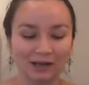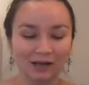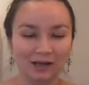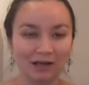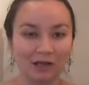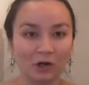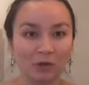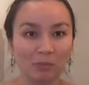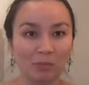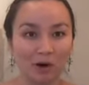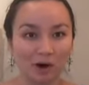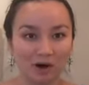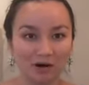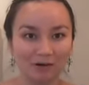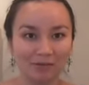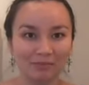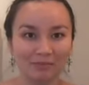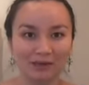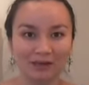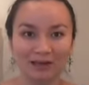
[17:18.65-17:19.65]
you know,
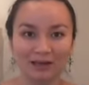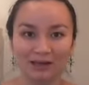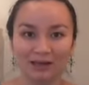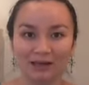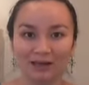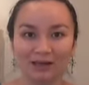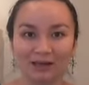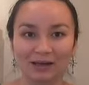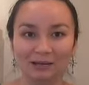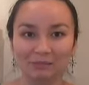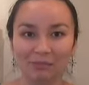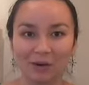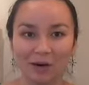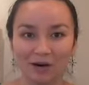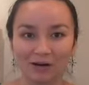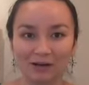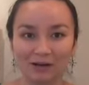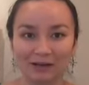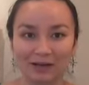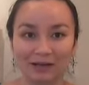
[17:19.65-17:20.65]
part me and
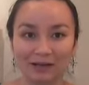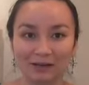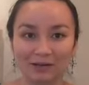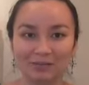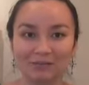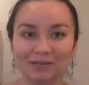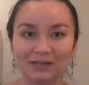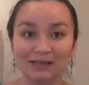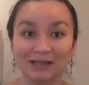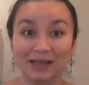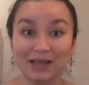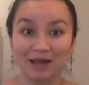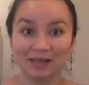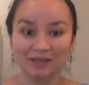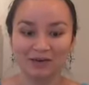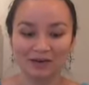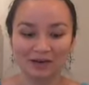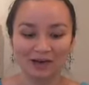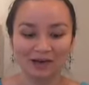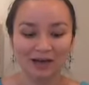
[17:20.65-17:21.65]
part him
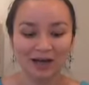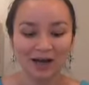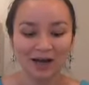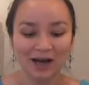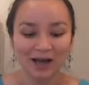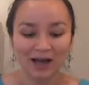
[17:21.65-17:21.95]
together.